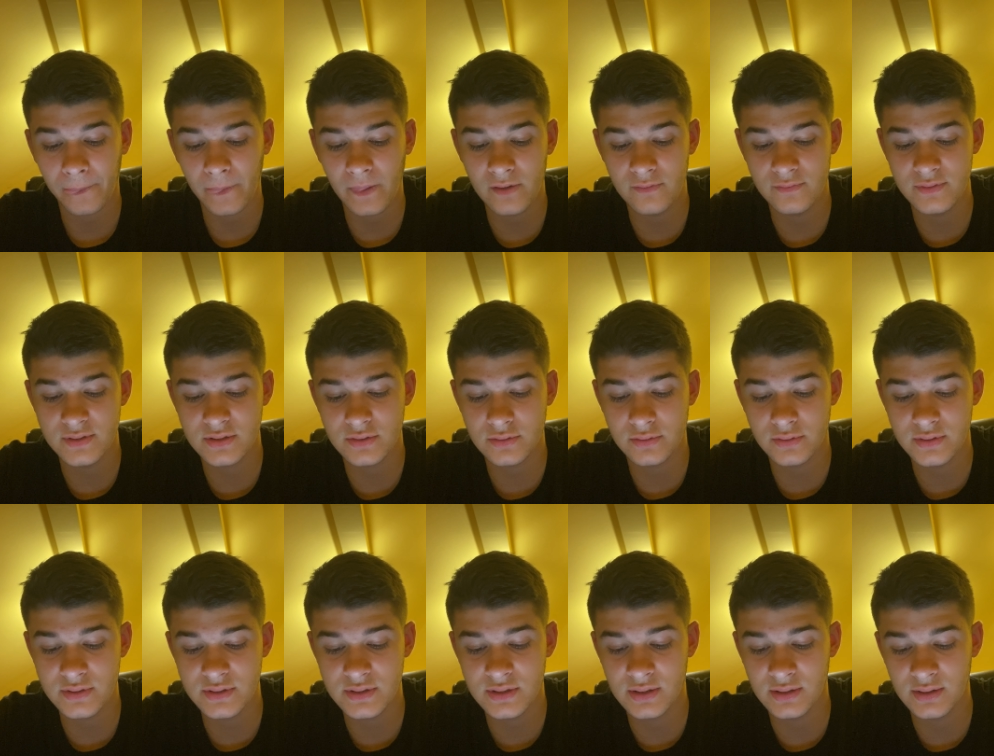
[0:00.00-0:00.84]

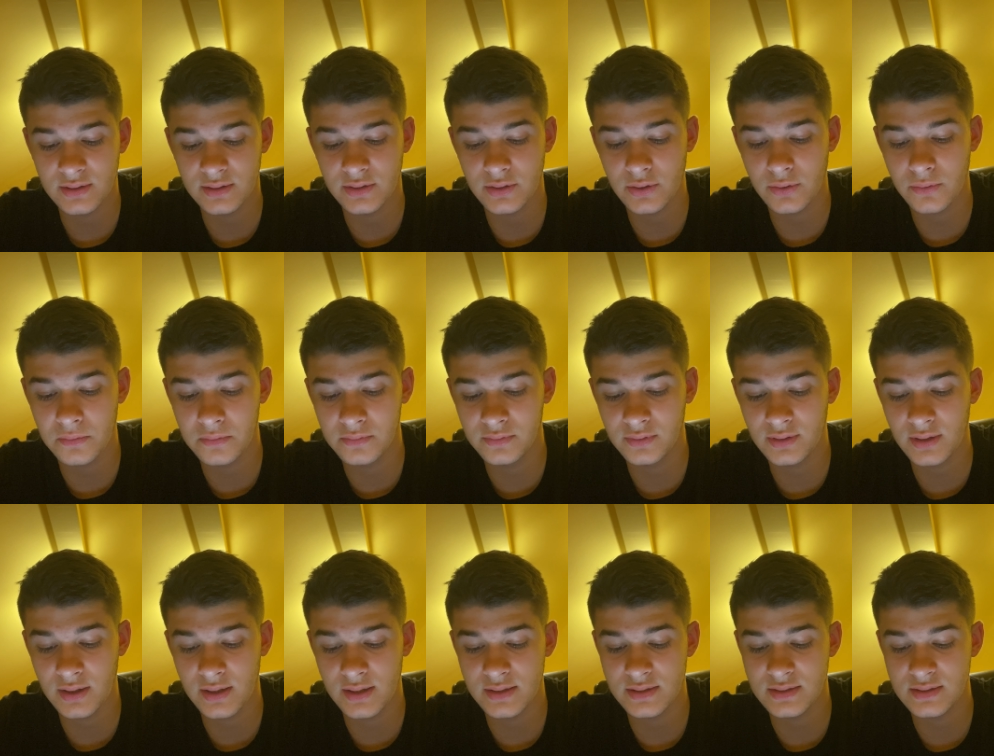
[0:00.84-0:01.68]
Wisconsin known
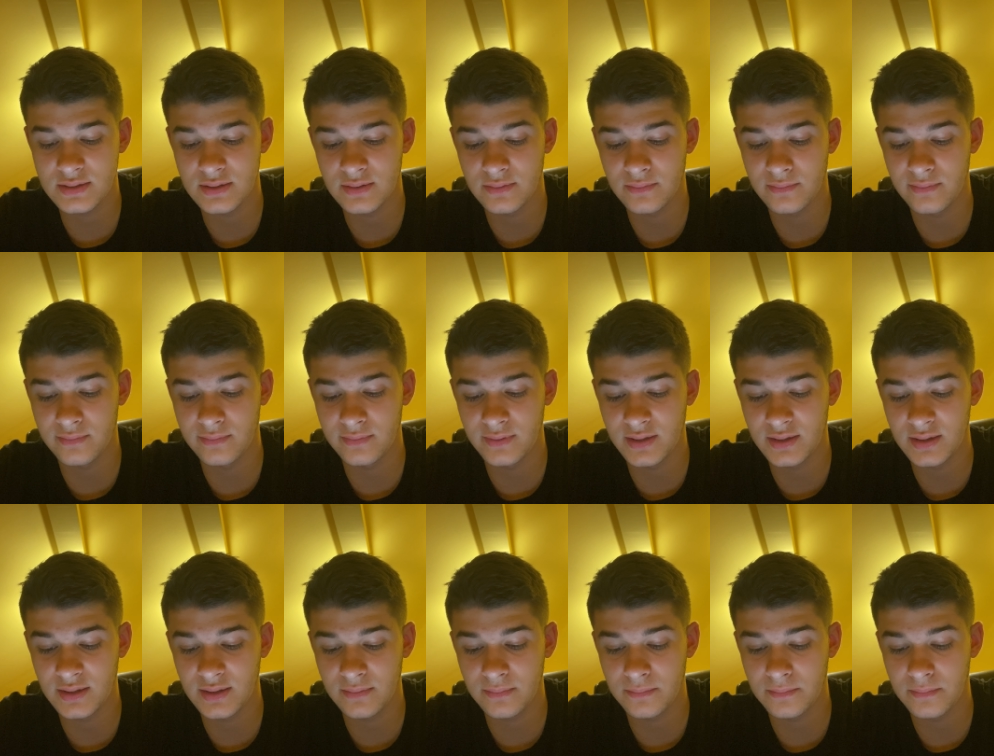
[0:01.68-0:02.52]
as the
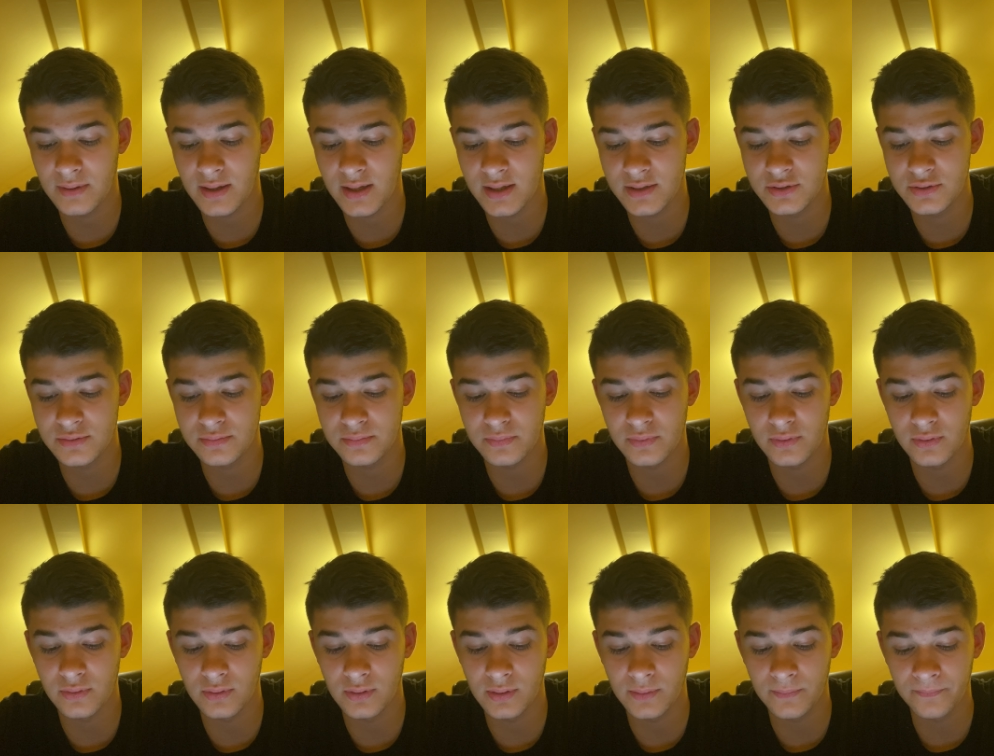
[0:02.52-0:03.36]
Winnebago
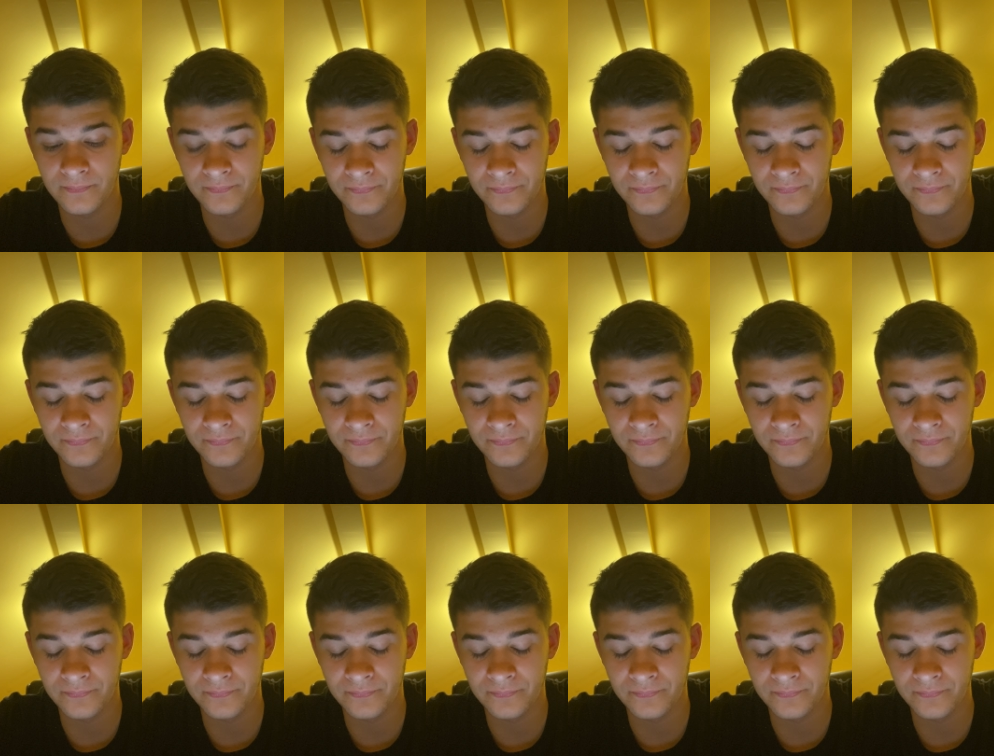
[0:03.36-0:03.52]
Pool.